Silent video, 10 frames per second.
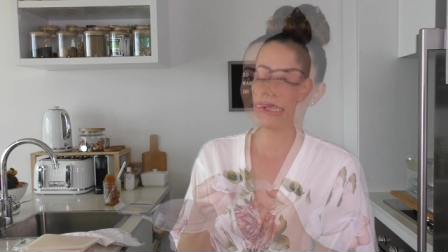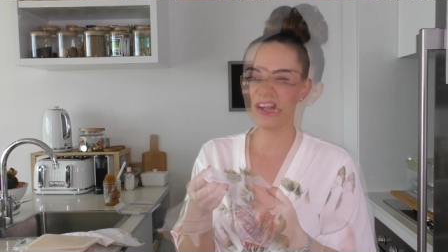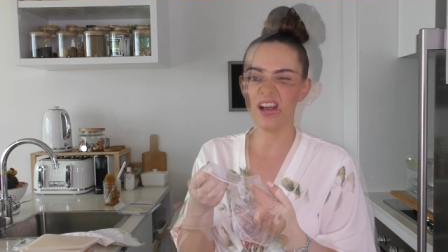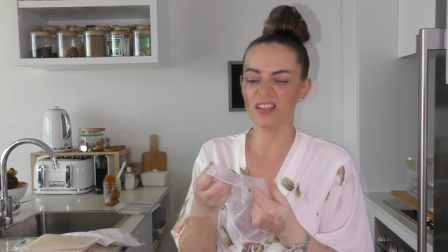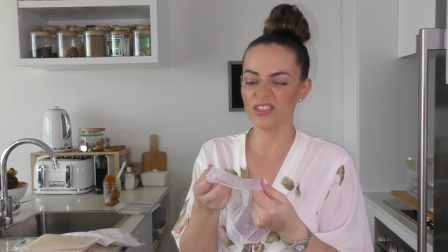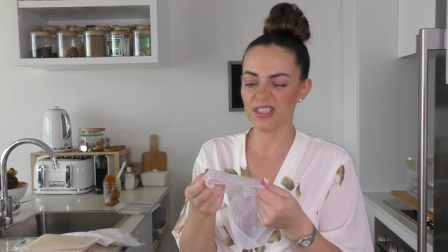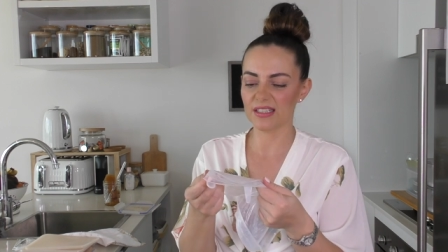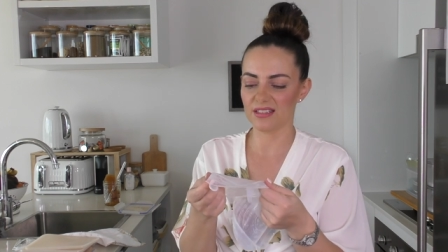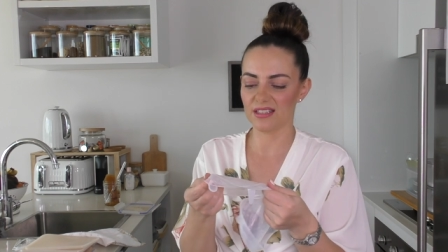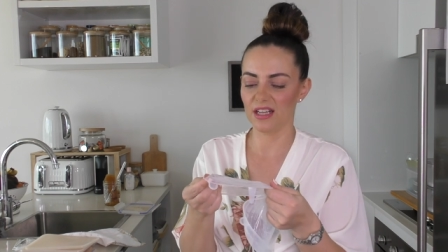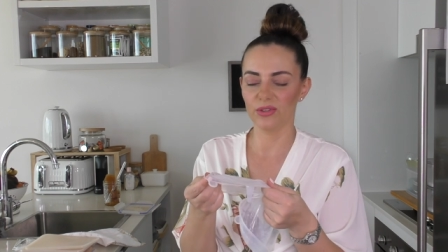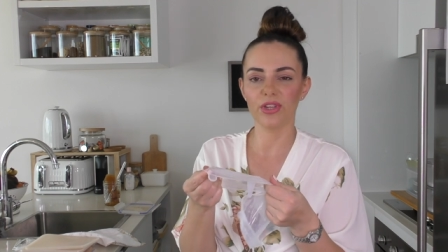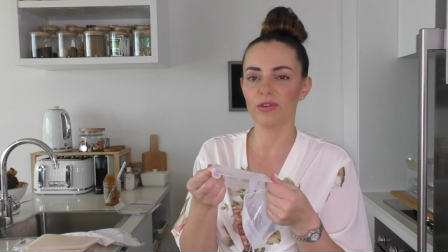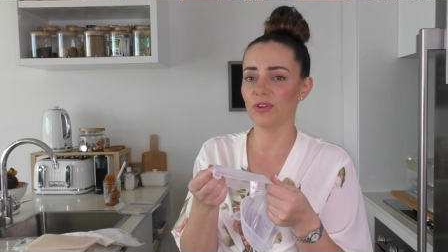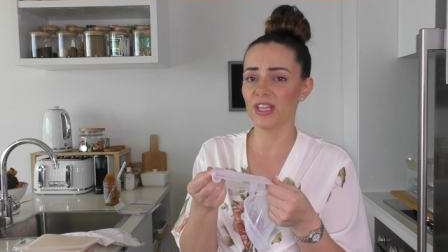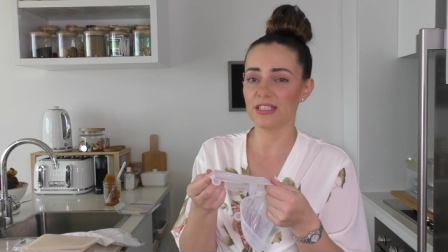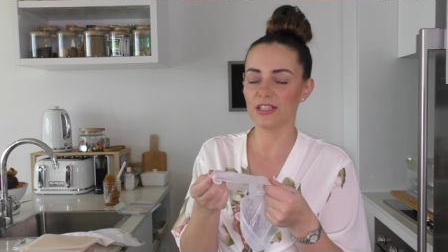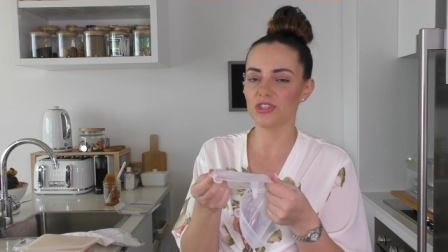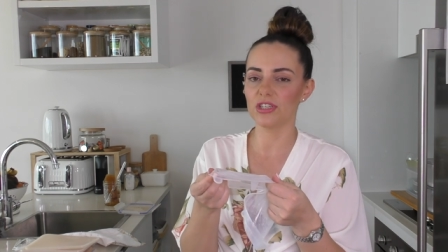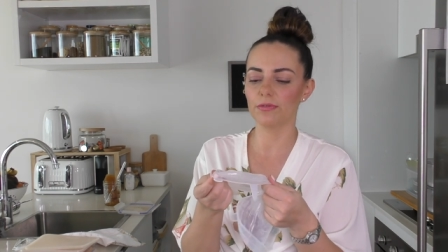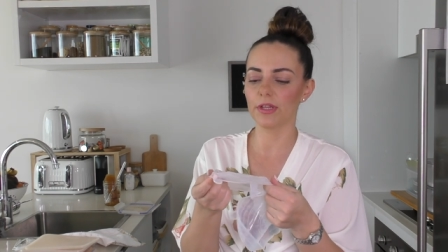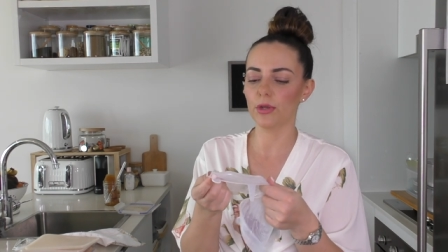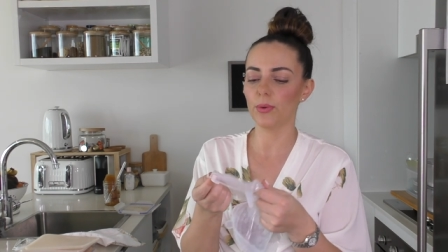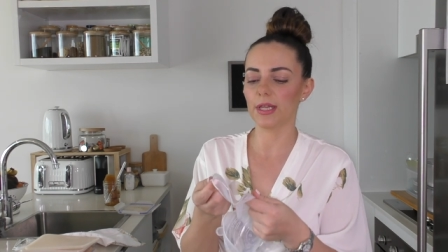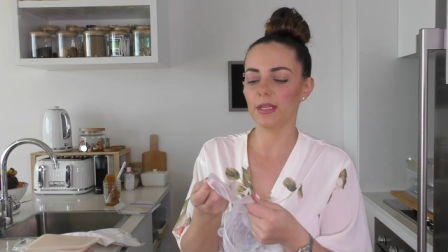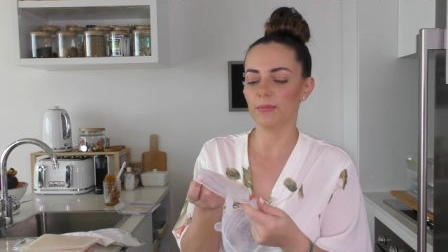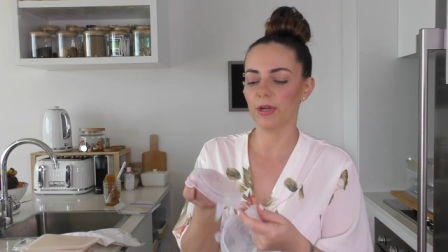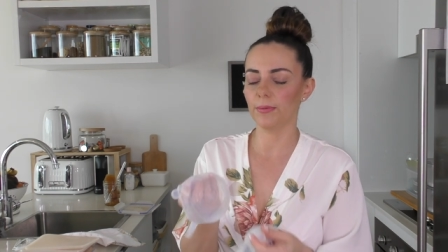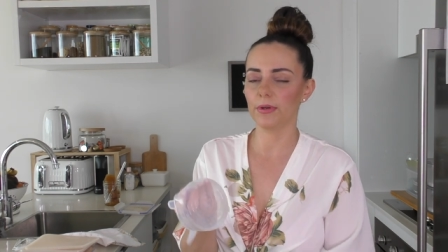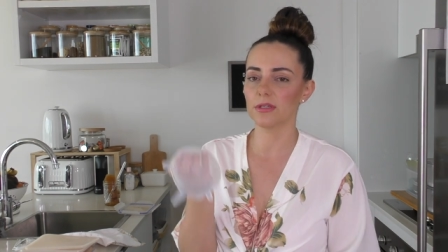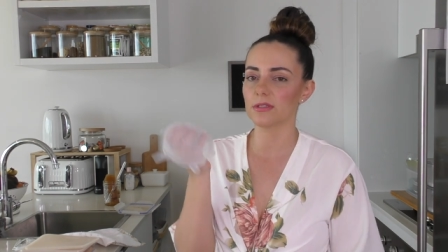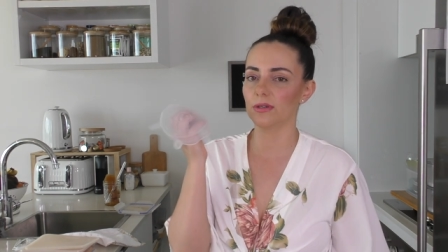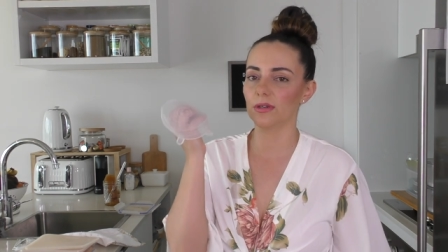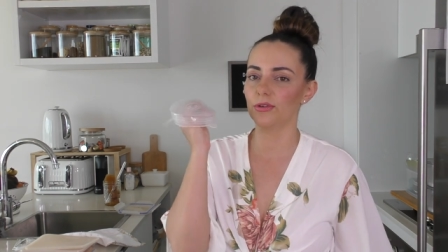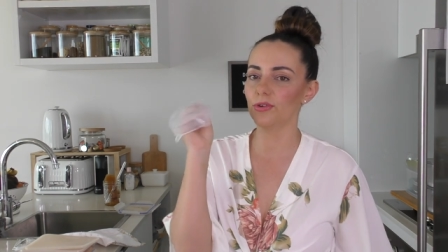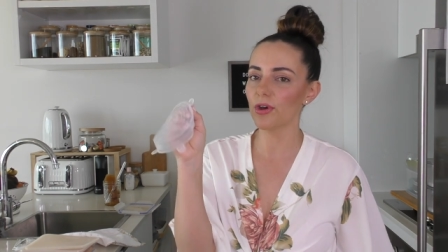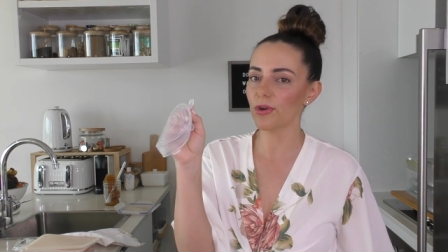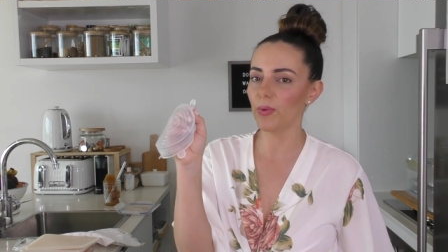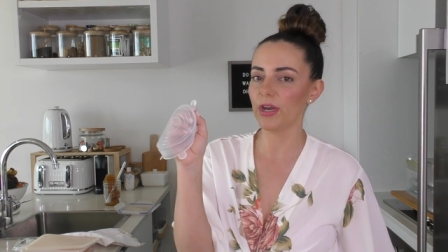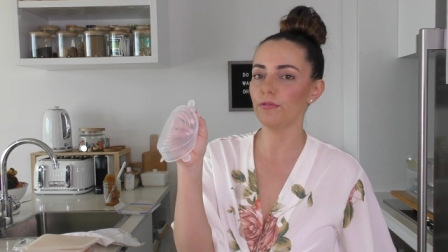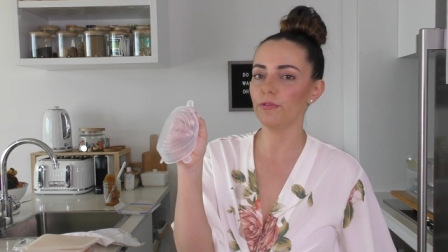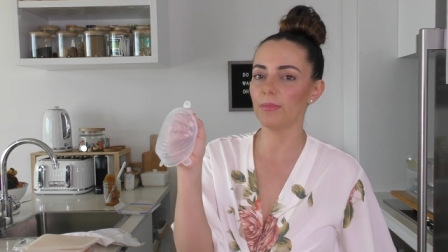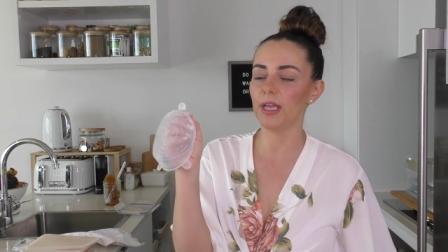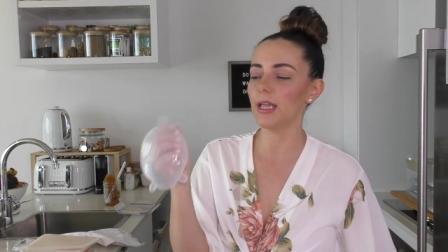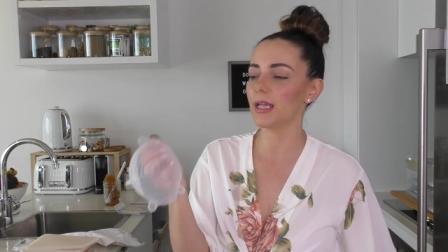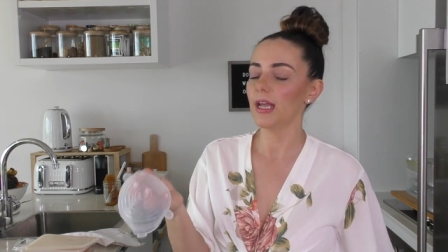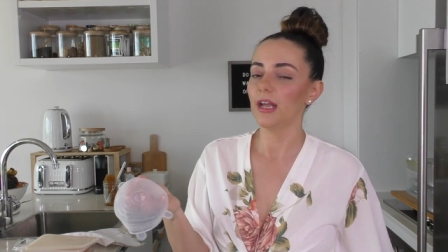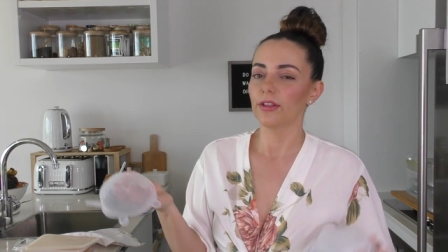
They kind of just start looking really dingy really quickly in my opinion, so not a winner for me.